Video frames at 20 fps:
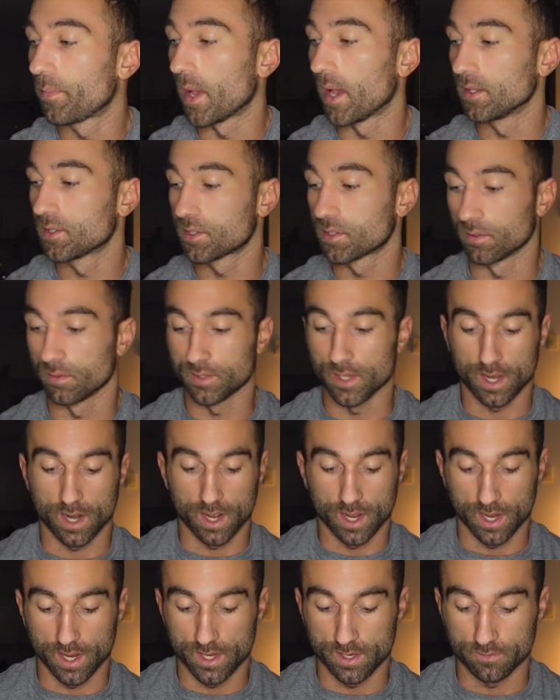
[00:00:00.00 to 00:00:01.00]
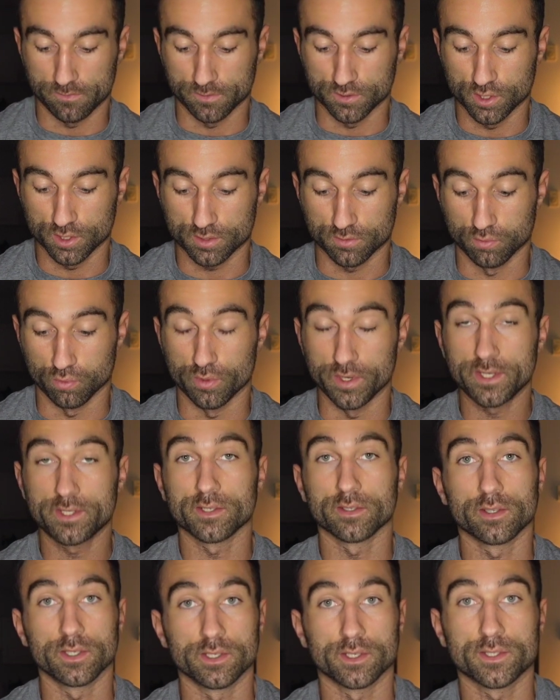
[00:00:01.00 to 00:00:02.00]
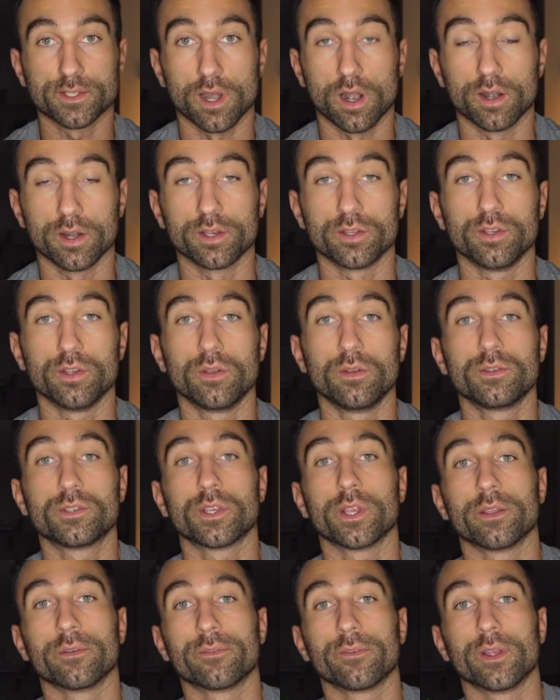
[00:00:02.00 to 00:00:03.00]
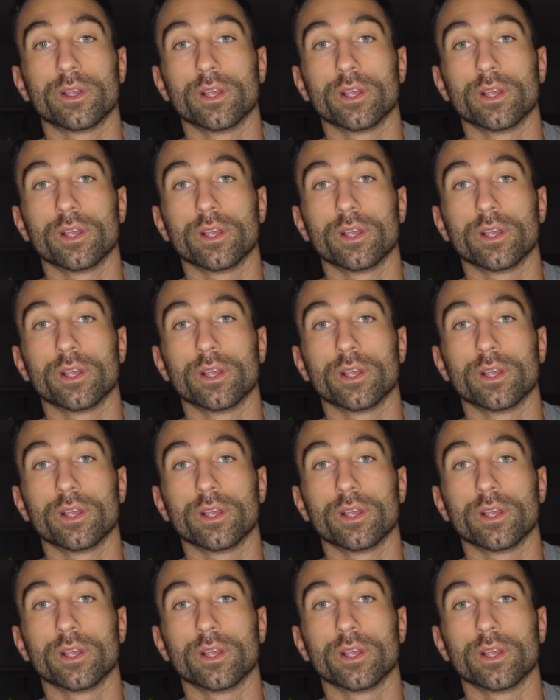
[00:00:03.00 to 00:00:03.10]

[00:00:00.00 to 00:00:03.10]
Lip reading: pencil that I've just recently started using